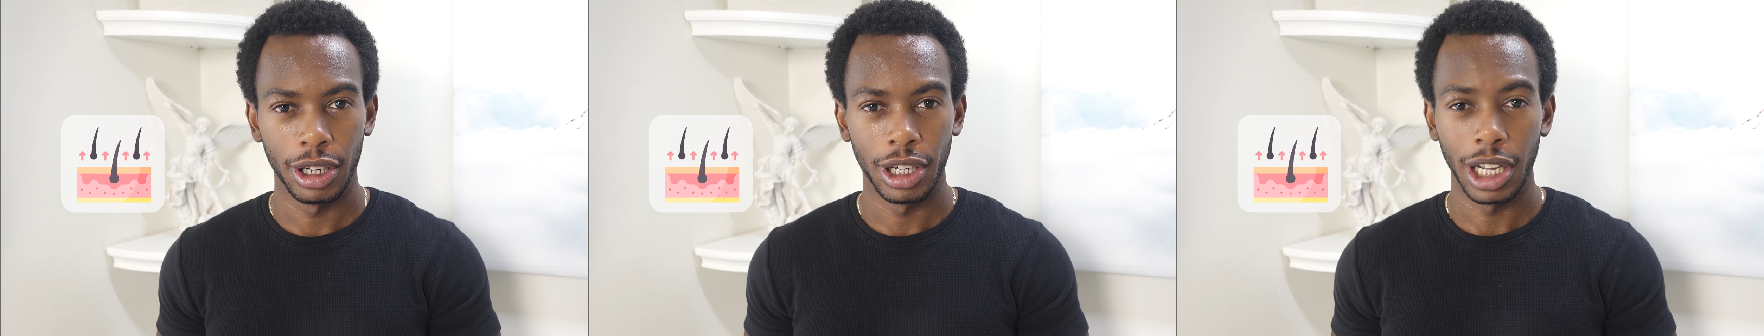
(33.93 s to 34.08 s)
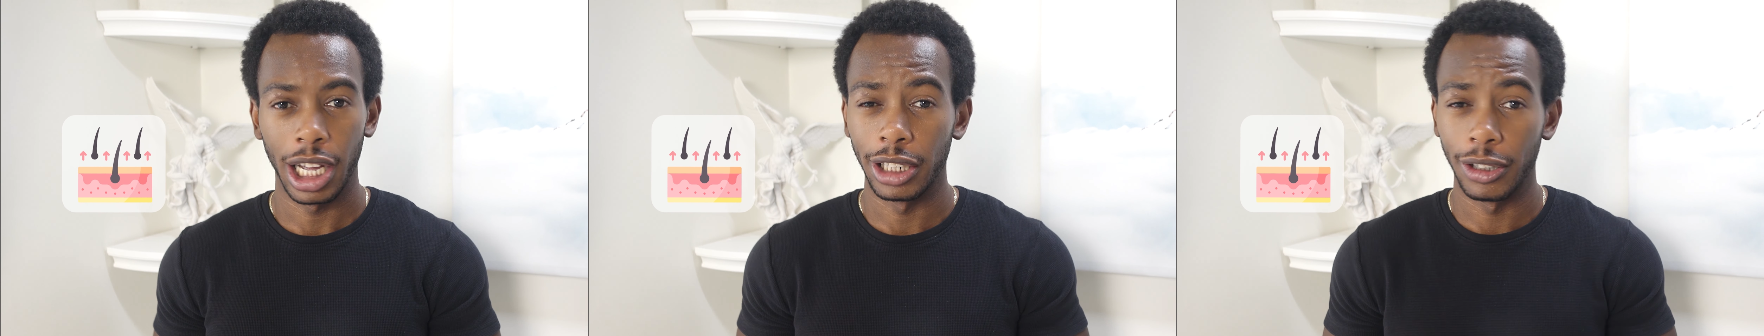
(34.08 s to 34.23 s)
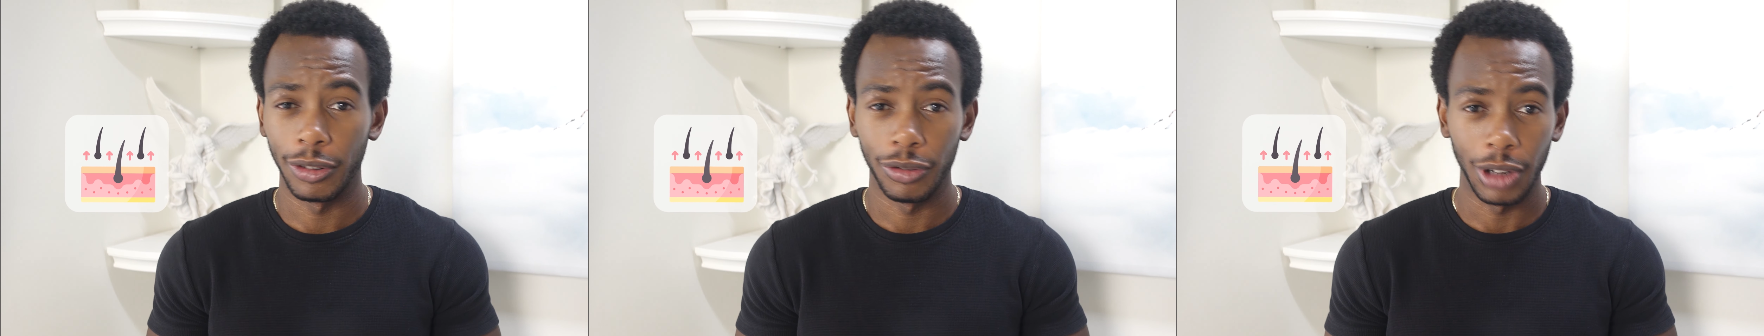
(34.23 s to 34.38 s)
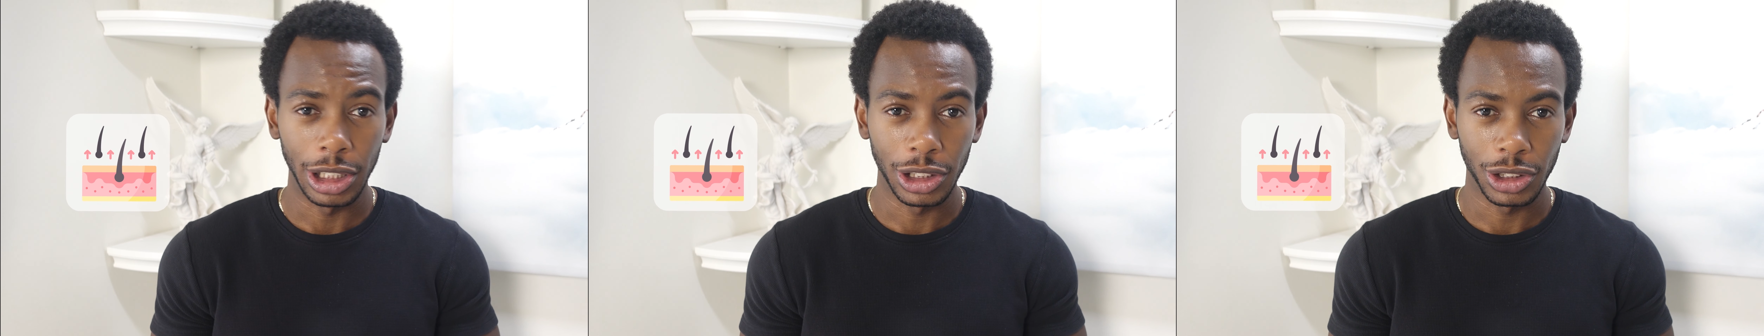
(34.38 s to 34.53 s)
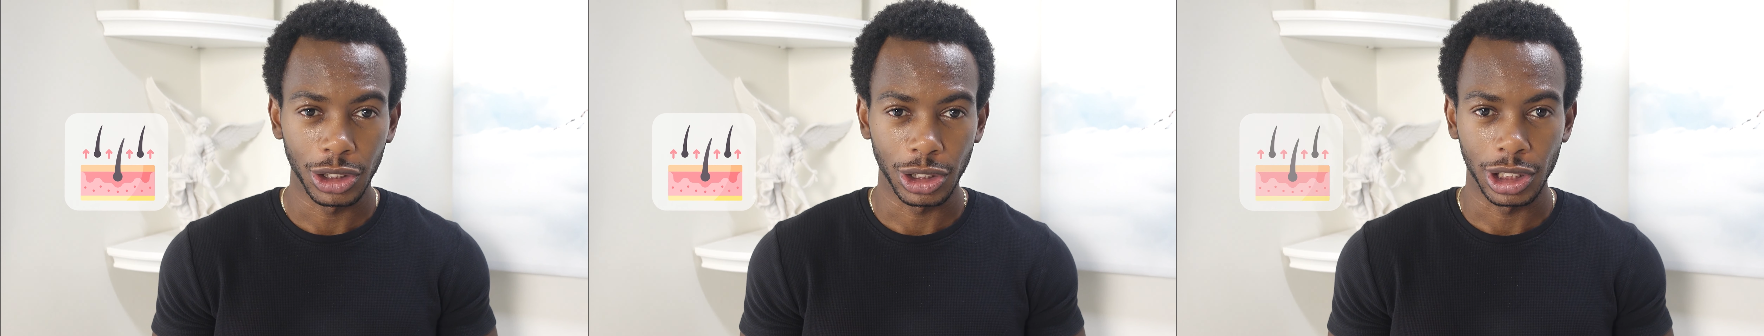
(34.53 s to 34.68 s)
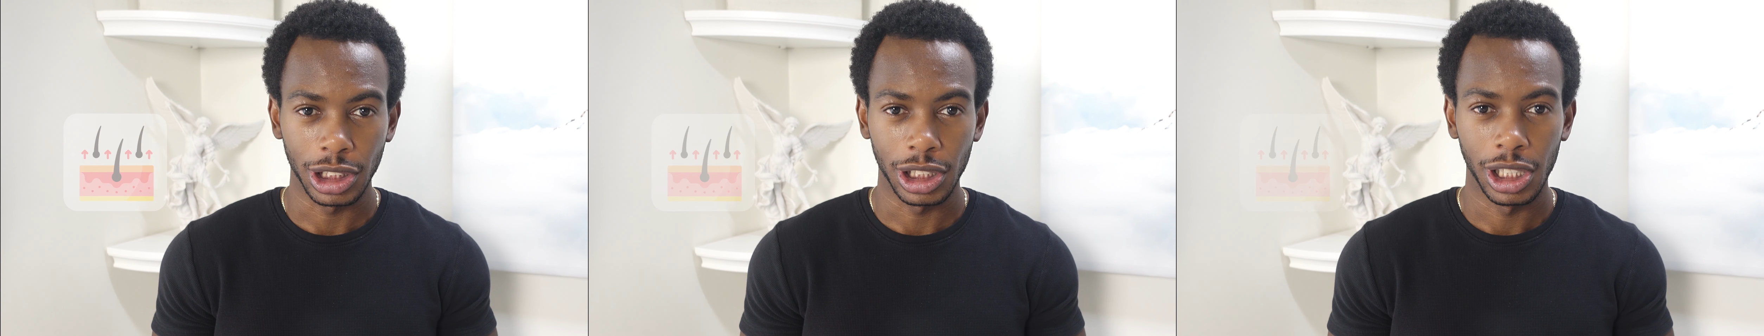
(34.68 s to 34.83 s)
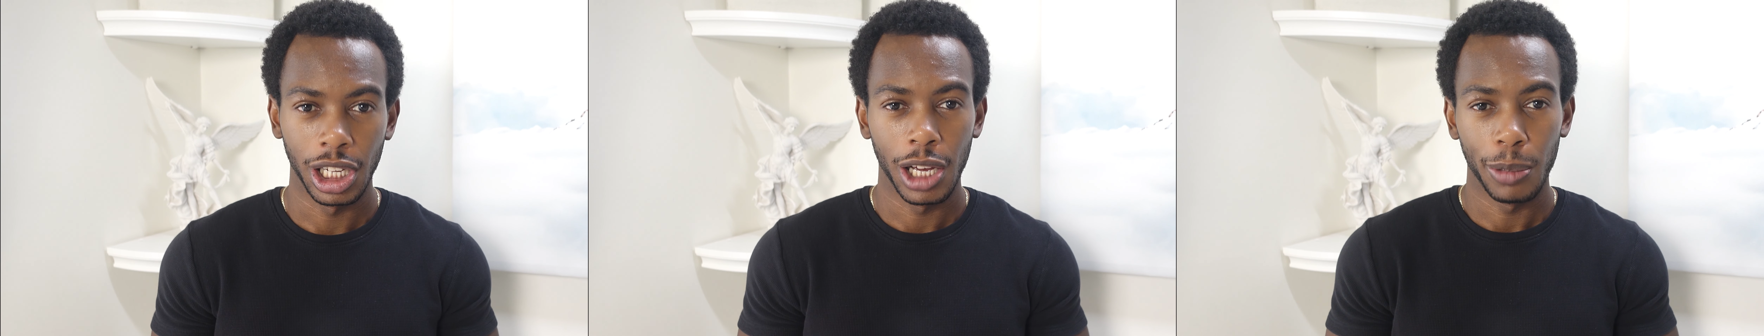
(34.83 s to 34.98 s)
and
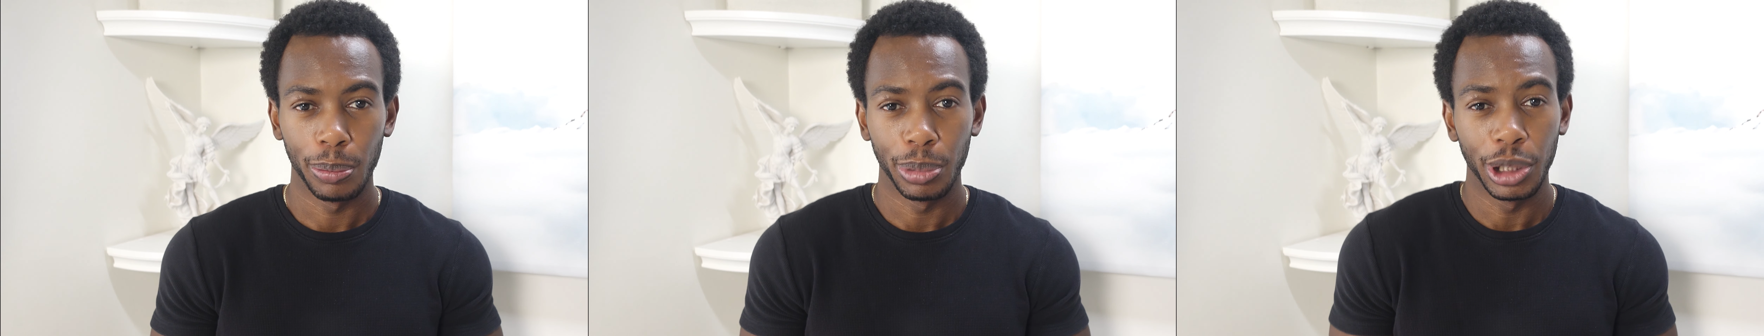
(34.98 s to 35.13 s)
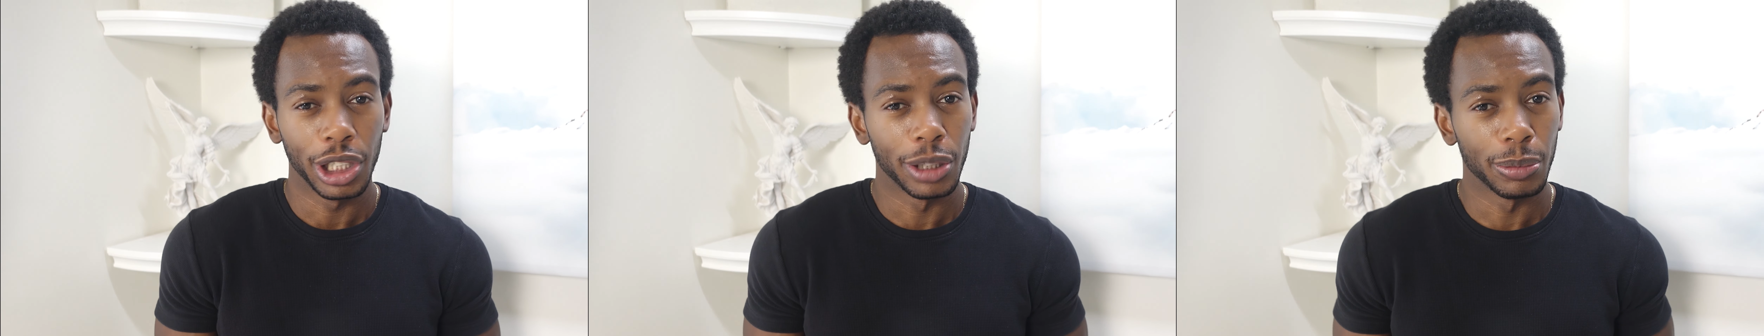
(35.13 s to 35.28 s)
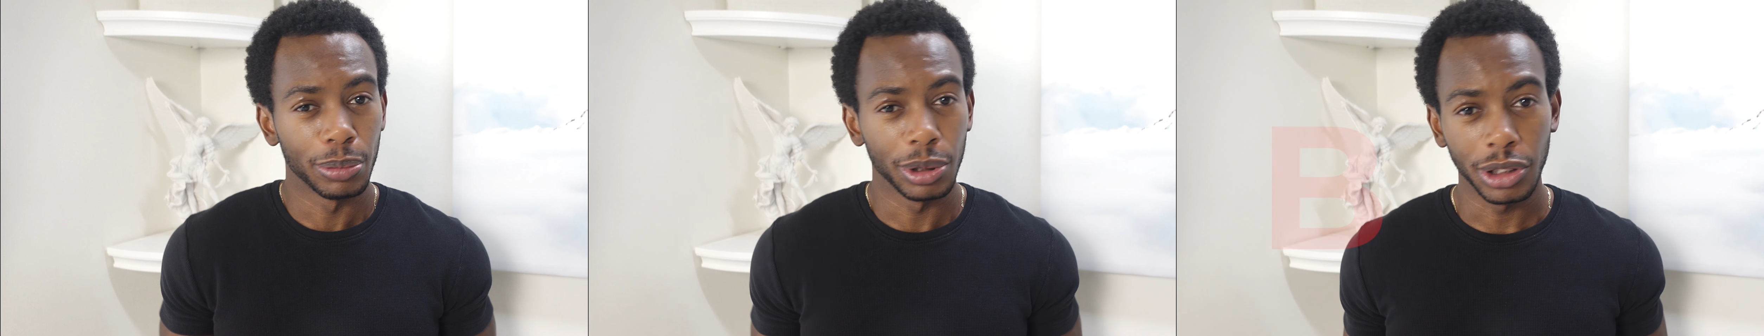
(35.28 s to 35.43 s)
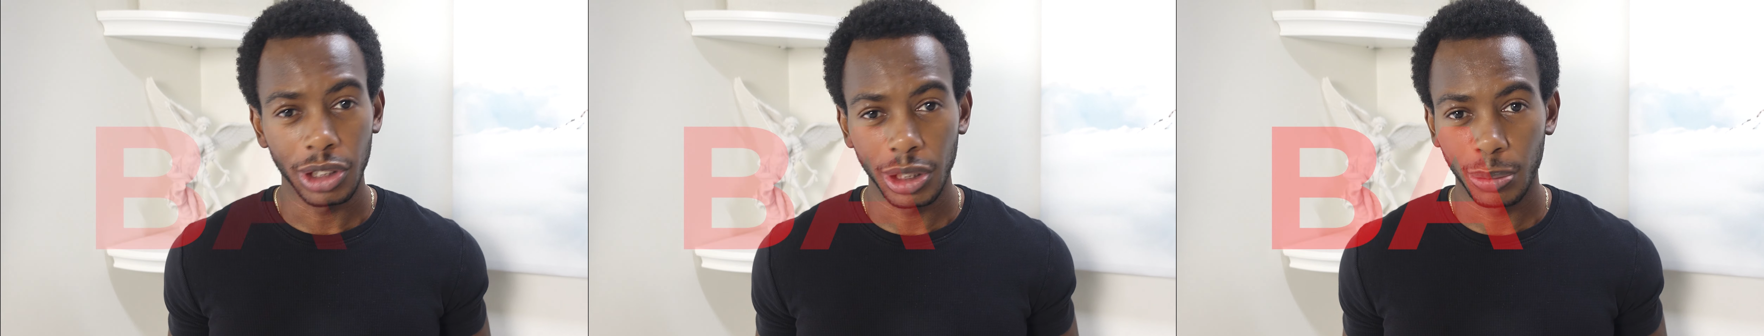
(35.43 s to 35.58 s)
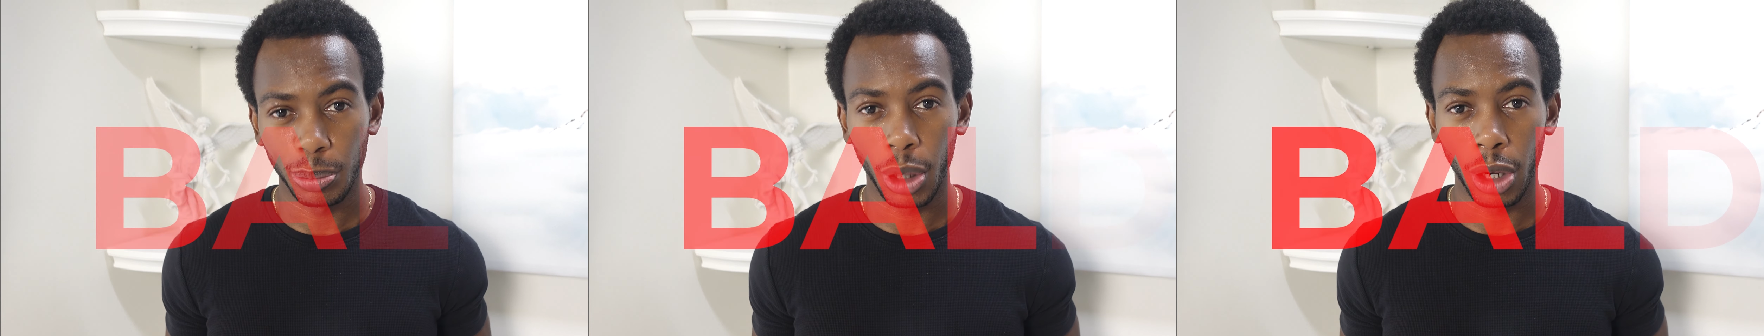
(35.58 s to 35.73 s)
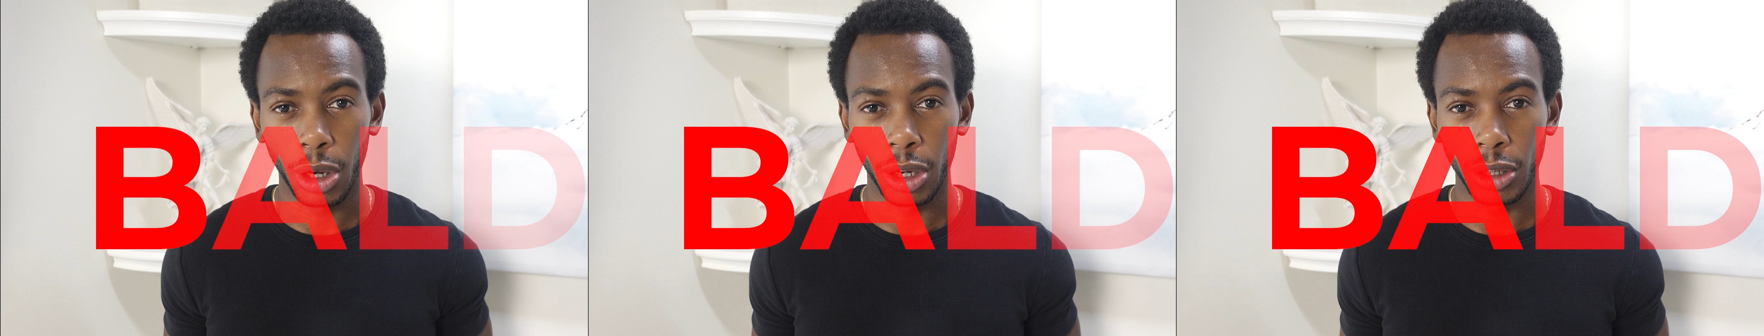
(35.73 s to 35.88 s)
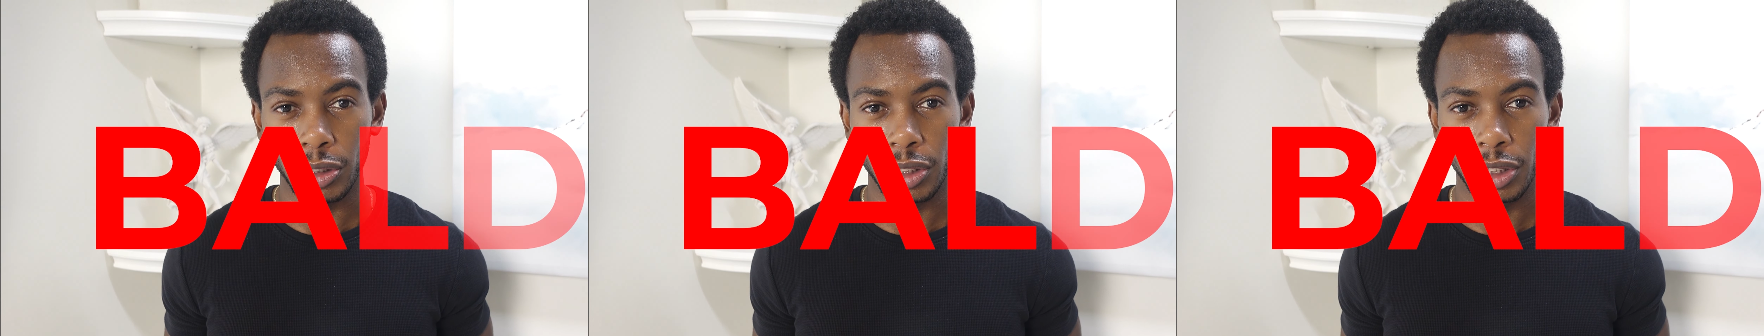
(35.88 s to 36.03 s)
eventually be completely
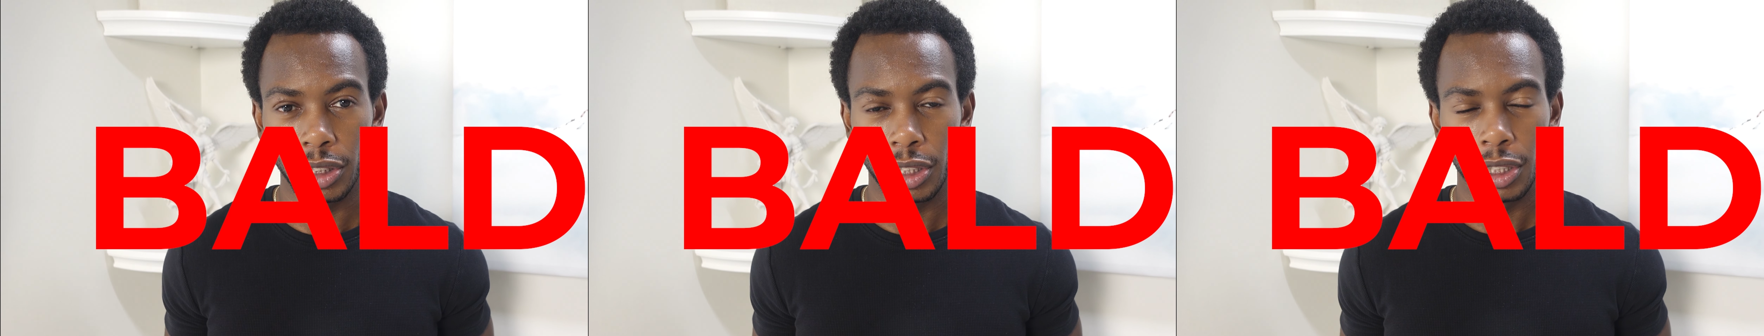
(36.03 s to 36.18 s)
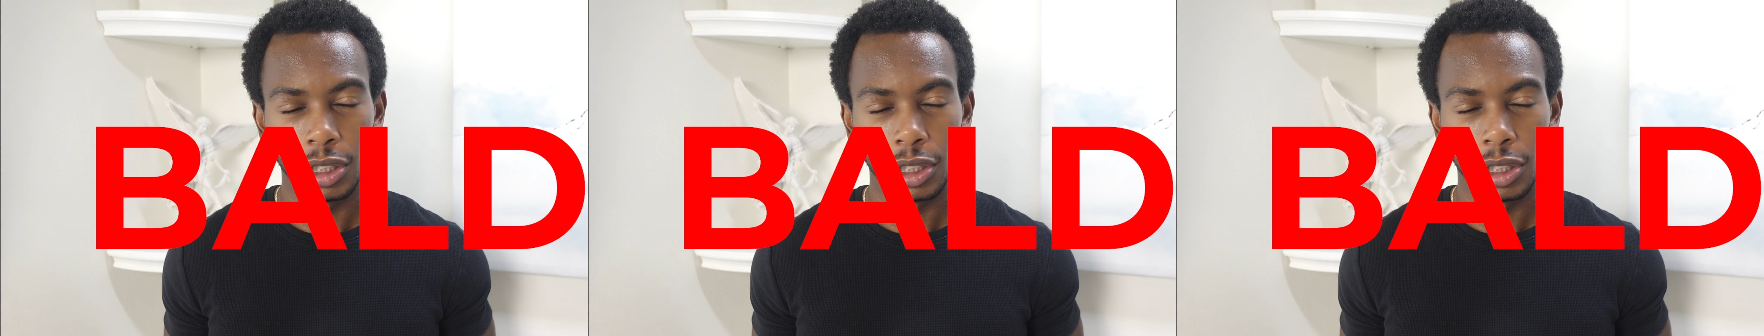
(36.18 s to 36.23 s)
bald.